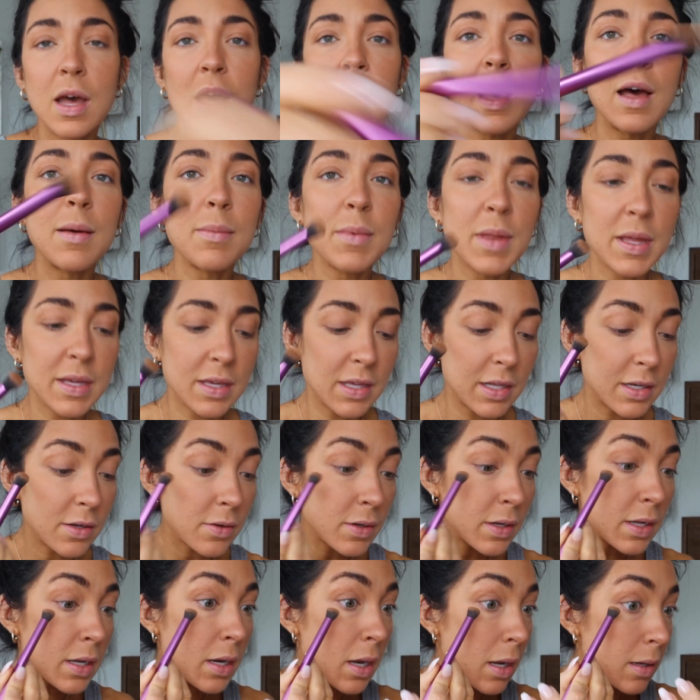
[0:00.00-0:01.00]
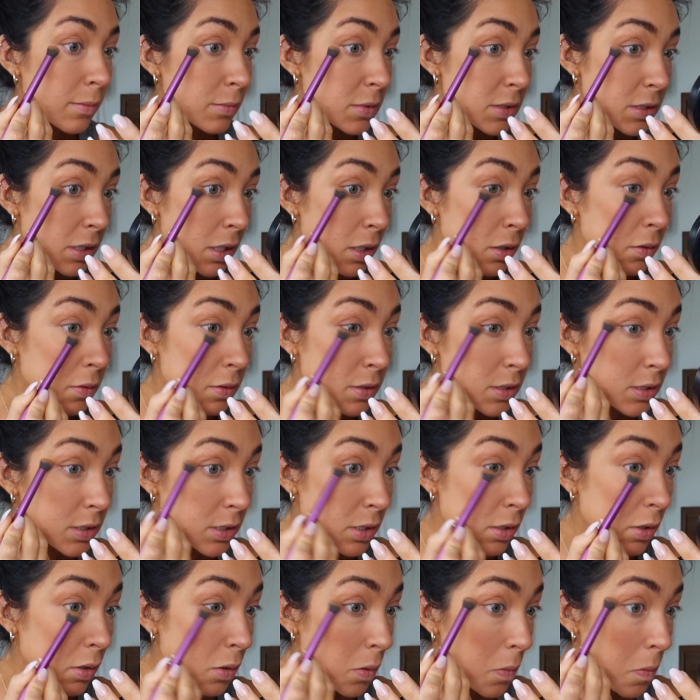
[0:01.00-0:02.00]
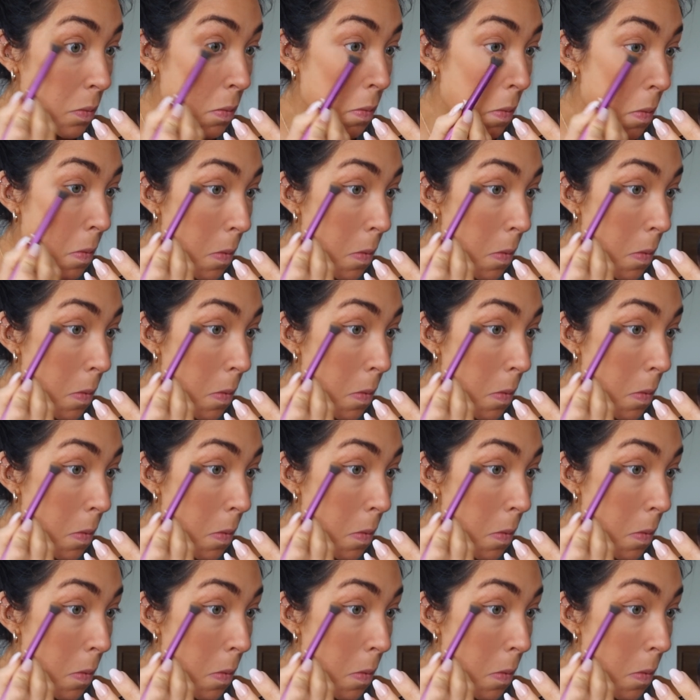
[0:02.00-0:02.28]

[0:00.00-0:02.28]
I'm like, you know what? I'm just going to assume